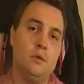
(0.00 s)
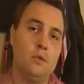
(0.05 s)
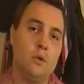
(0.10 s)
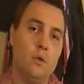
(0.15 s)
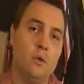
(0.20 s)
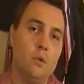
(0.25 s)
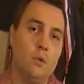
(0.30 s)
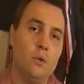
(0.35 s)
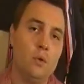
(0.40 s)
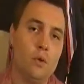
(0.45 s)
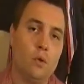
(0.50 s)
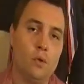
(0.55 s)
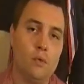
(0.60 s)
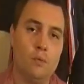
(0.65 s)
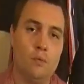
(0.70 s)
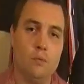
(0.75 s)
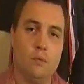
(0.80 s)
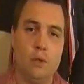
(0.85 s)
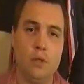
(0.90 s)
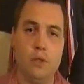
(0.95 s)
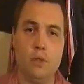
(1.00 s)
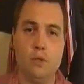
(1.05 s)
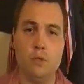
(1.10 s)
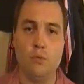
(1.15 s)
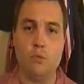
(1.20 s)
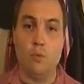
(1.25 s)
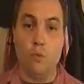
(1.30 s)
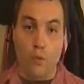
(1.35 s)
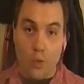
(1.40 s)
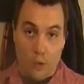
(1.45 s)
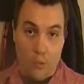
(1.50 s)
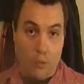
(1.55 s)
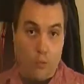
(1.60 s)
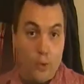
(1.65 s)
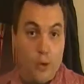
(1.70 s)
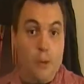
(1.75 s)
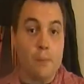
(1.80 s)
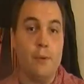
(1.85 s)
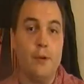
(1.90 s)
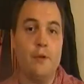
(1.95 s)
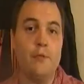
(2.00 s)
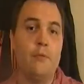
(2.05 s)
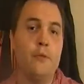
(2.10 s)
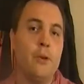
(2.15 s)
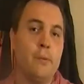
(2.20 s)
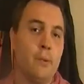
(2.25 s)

So these, what would have been